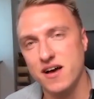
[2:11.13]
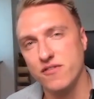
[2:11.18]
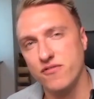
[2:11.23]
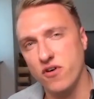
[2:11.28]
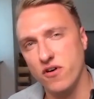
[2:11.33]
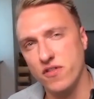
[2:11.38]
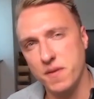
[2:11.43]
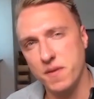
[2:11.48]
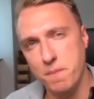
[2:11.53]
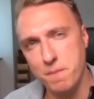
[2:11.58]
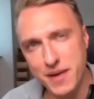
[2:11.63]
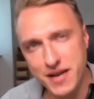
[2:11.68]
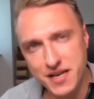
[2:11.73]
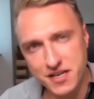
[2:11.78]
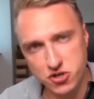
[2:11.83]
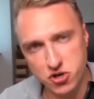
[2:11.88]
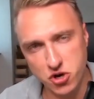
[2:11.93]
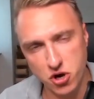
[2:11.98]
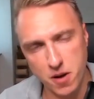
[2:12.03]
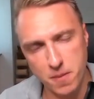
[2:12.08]
For the
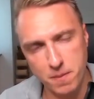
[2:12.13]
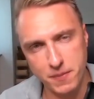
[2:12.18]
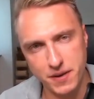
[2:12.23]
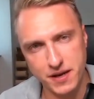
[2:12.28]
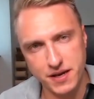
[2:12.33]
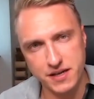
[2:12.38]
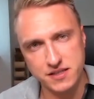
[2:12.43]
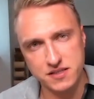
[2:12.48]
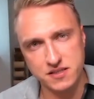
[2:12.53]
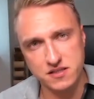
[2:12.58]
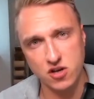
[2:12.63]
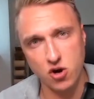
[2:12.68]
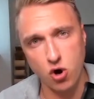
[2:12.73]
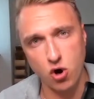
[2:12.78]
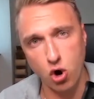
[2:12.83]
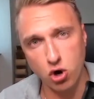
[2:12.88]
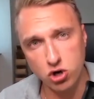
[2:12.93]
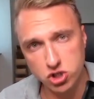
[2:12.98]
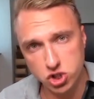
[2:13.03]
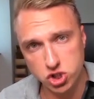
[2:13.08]
midterm, it's the
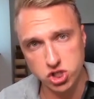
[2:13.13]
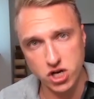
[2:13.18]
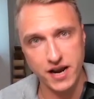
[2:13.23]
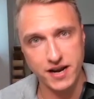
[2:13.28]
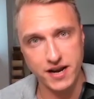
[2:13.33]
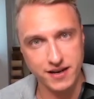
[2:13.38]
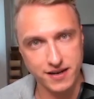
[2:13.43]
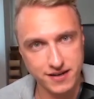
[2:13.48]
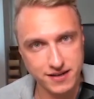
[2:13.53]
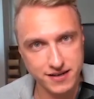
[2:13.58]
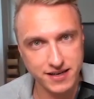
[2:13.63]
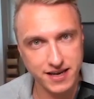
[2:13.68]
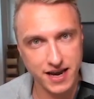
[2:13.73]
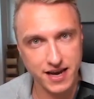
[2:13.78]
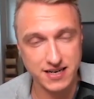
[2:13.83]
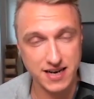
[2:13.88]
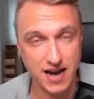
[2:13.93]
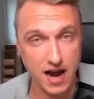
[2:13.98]
on-chain indicator.